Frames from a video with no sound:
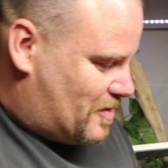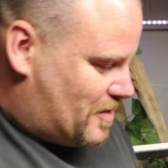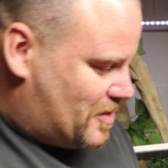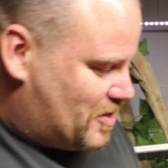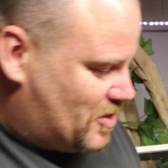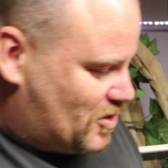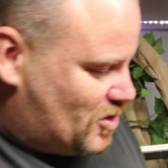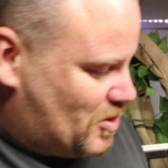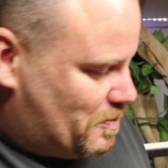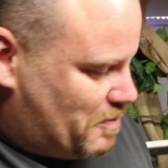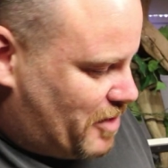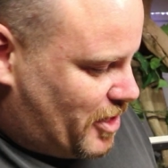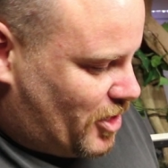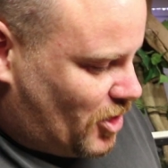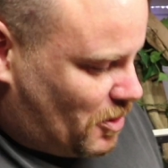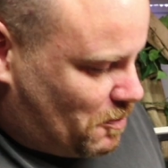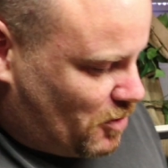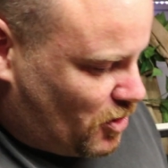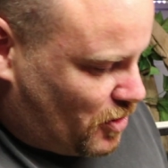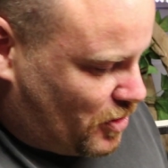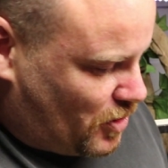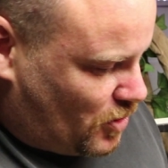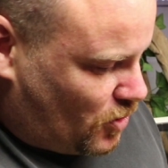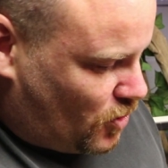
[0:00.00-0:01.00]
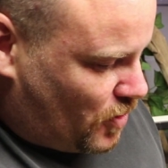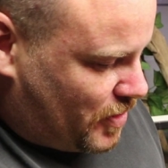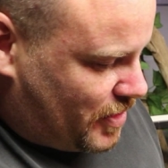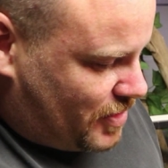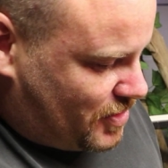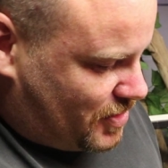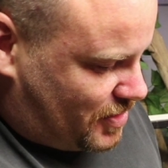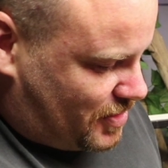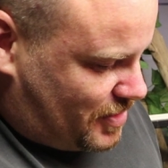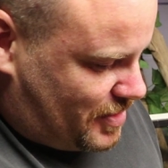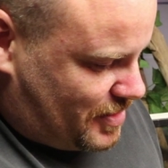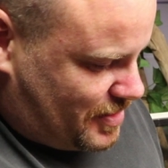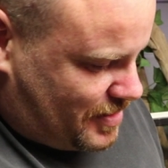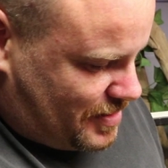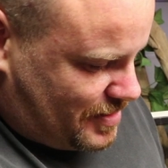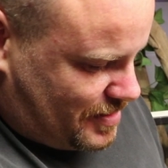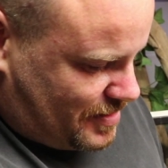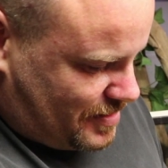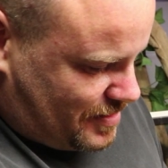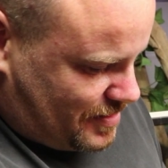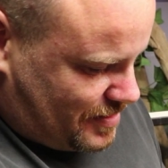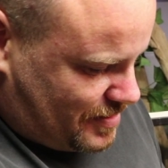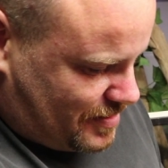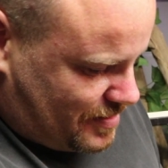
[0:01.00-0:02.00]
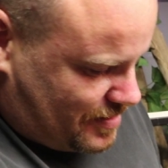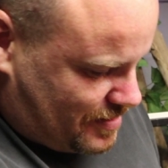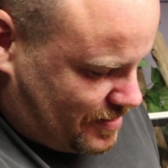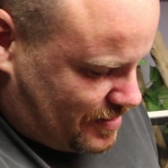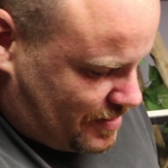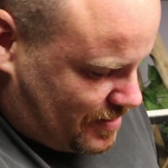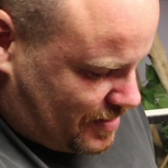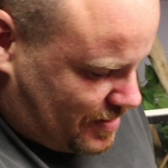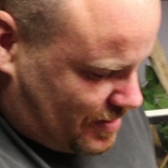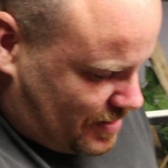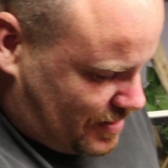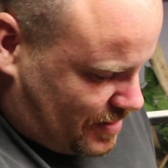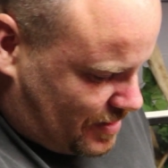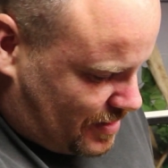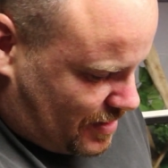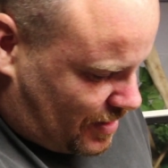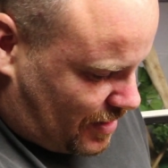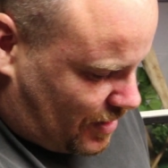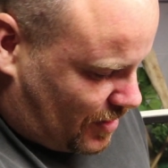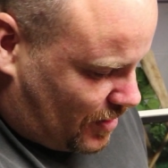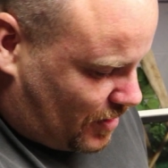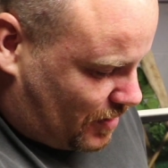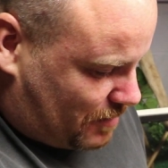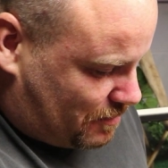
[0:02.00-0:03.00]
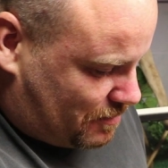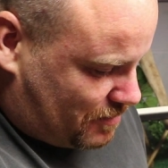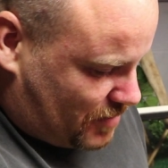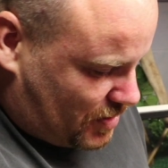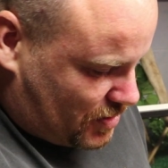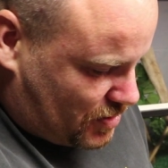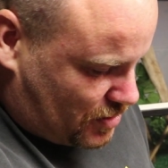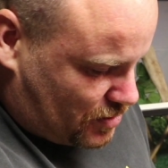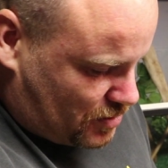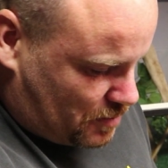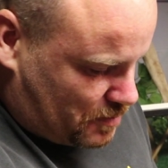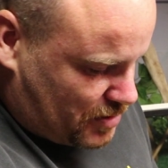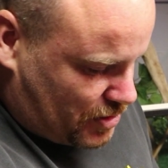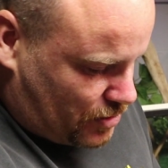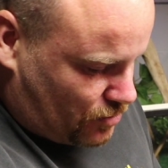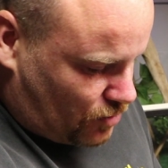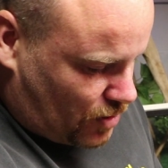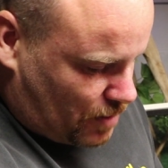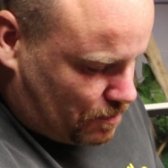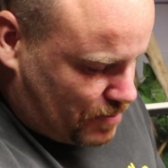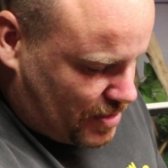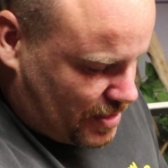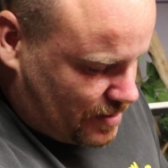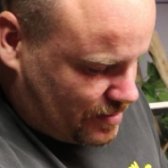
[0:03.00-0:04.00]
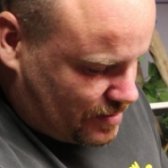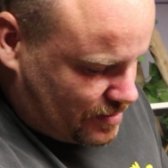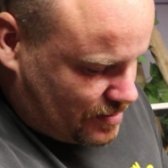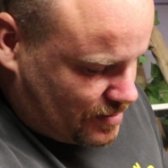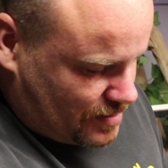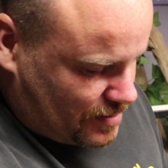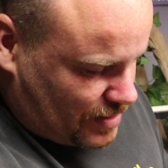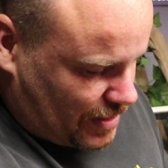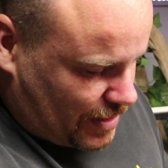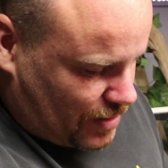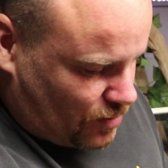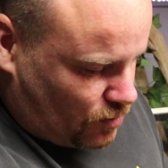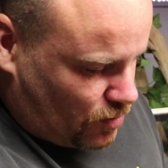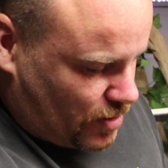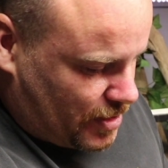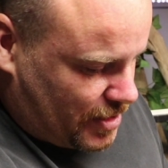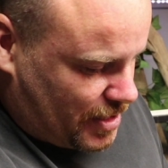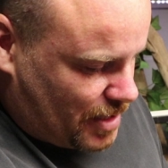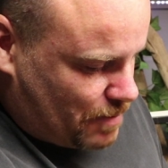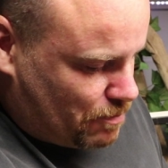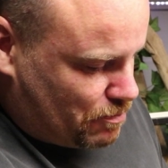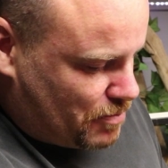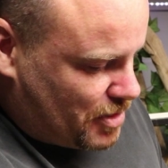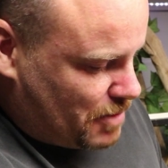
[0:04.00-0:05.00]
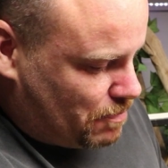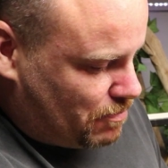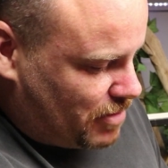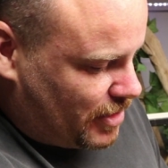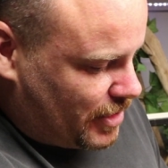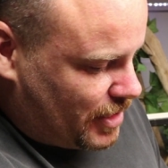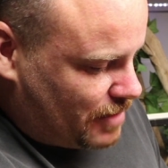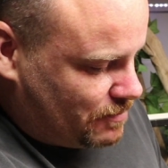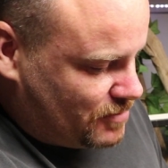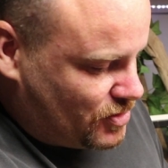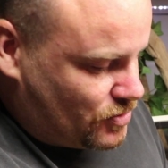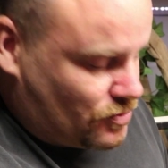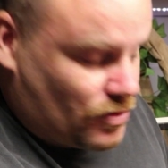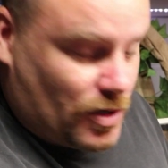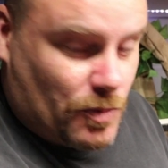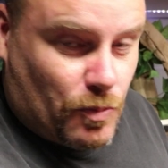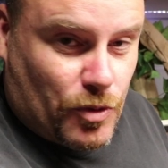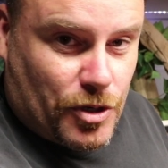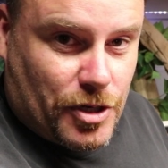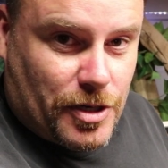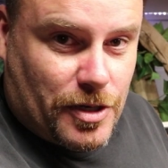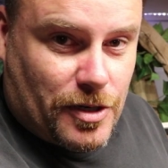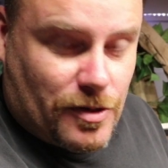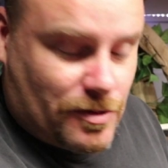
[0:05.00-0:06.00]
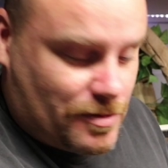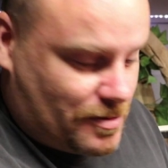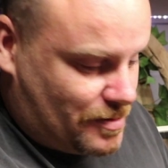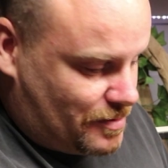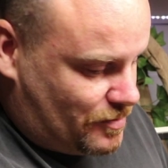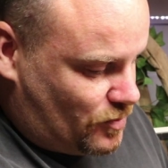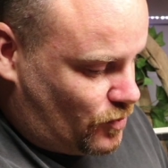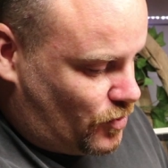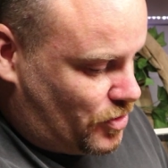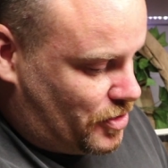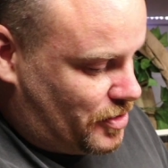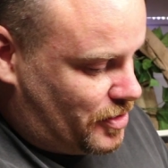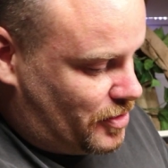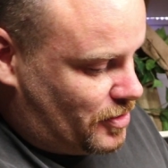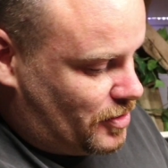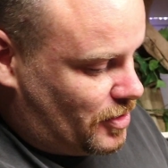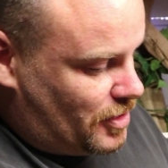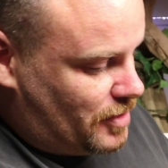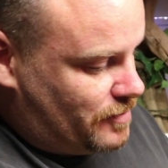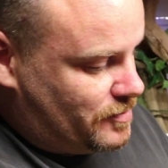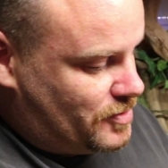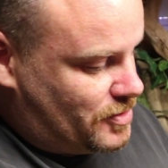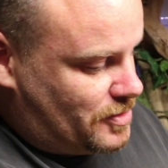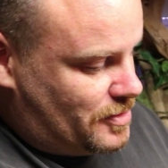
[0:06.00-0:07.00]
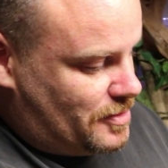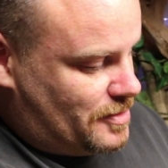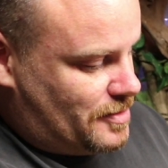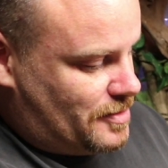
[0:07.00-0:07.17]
This is the male Mount Koghis. Um, he's a little bit grumpy. I don't want to get bit by him, so I'm wearing wearing gloves.